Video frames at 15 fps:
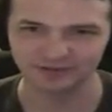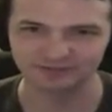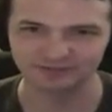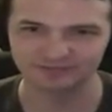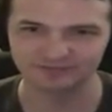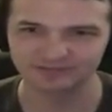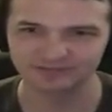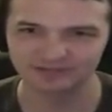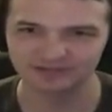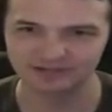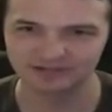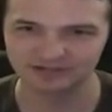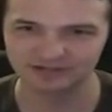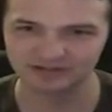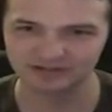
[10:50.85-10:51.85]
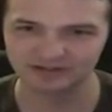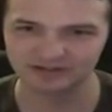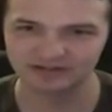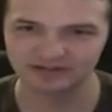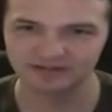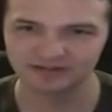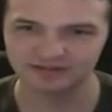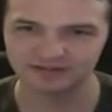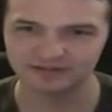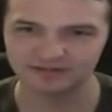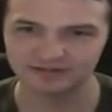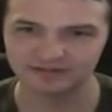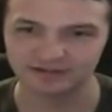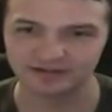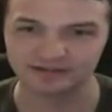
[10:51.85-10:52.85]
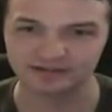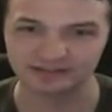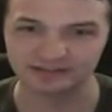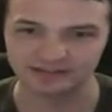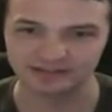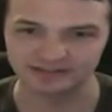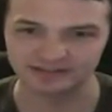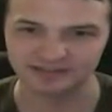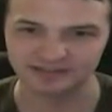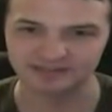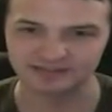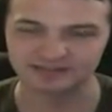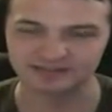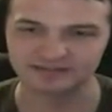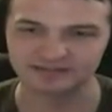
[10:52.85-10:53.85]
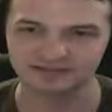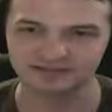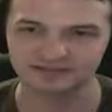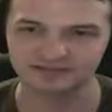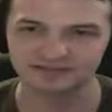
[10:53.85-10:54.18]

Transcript: [no speech]